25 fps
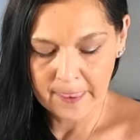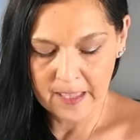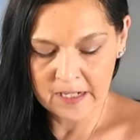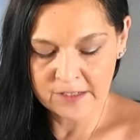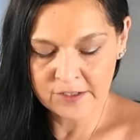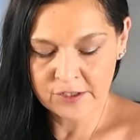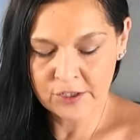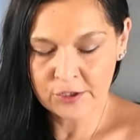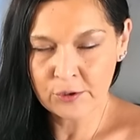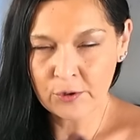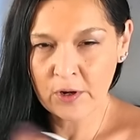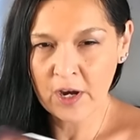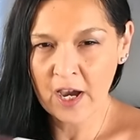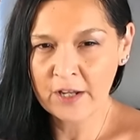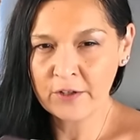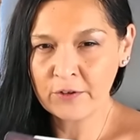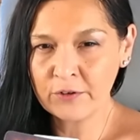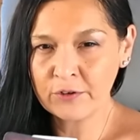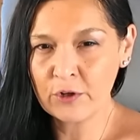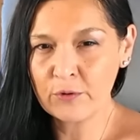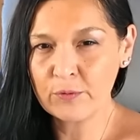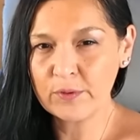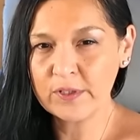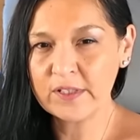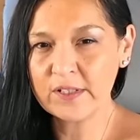And so I
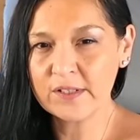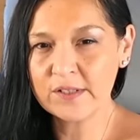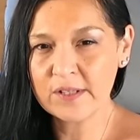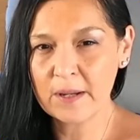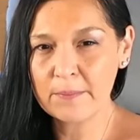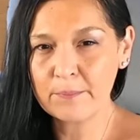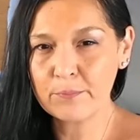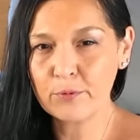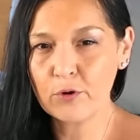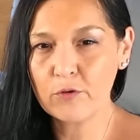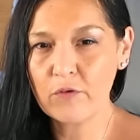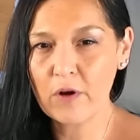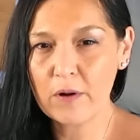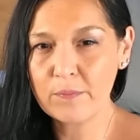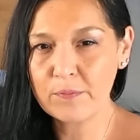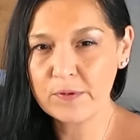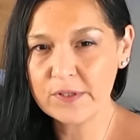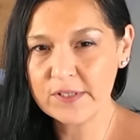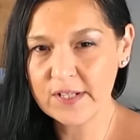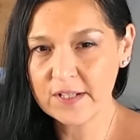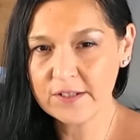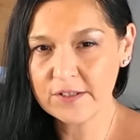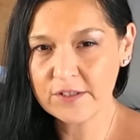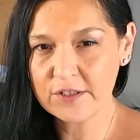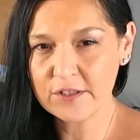don't know what this Emperor
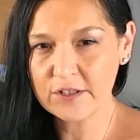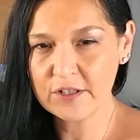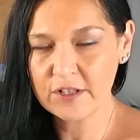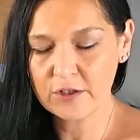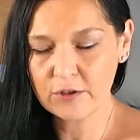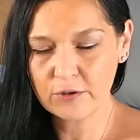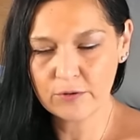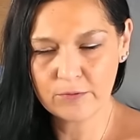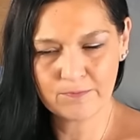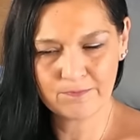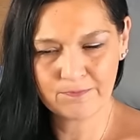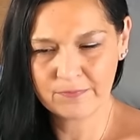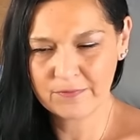represents to you.